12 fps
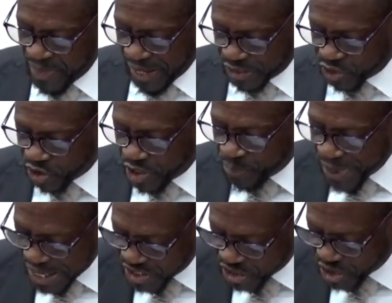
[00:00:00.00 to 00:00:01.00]
And so the
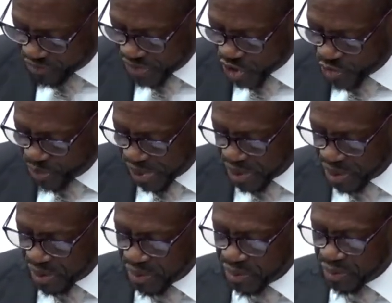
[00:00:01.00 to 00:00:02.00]
passage of this
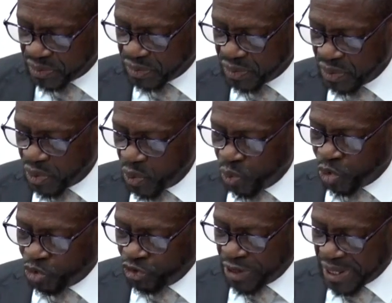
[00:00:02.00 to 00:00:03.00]
bill
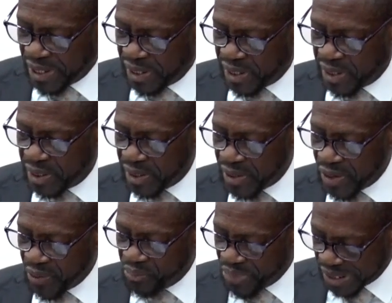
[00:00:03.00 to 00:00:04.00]
would really
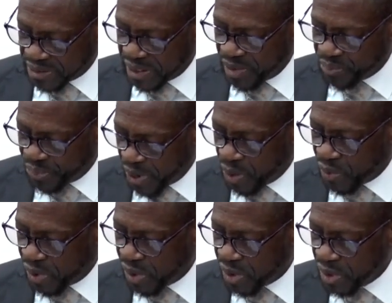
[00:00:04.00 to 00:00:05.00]
better
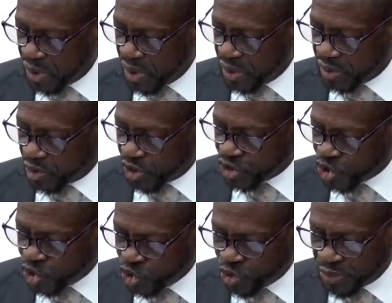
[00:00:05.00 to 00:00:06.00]
empower the
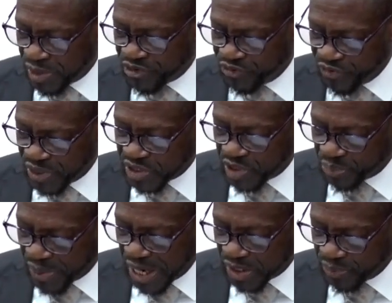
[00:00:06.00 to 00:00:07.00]
Consumer Affairs
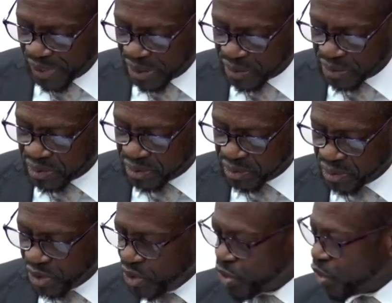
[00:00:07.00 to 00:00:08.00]
Department
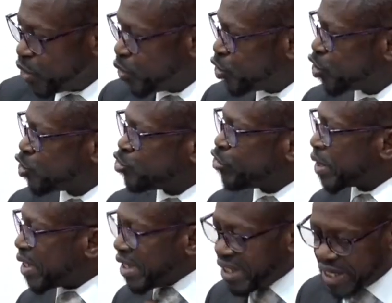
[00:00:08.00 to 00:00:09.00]
to
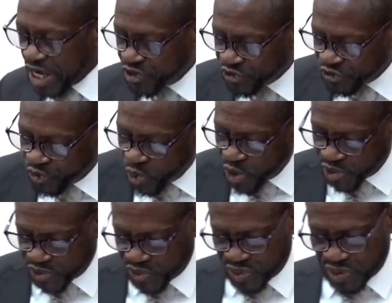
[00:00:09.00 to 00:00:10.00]
strictly
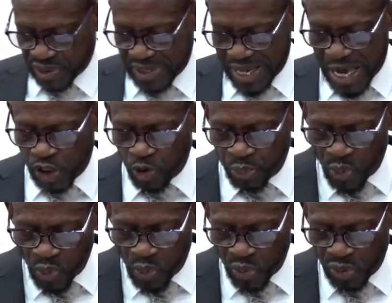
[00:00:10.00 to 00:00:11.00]
enforce and
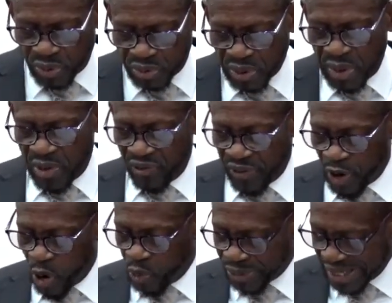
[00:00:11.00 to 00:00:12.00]
uphold
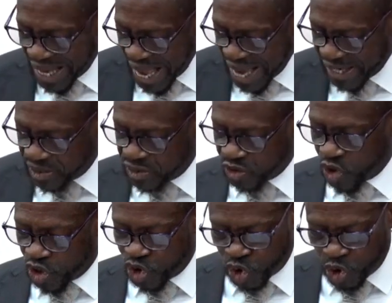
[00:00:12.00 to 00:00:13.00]
the outlined
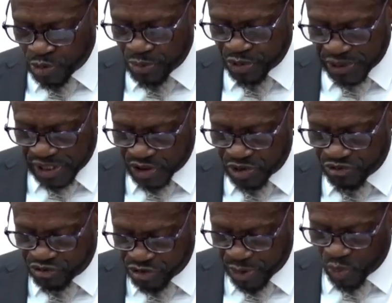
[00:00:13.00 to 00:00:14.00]
consumer protection
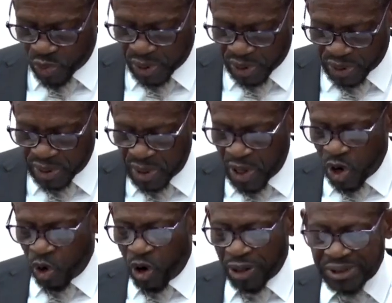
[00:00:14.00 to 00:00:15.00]
framework
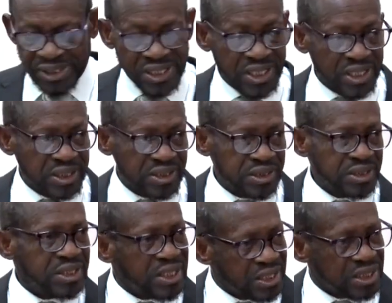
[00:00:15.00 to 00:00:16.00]
contained
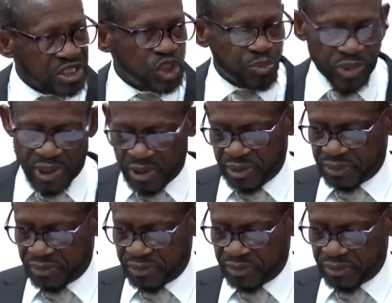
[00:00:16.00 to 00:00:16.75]
in this bill.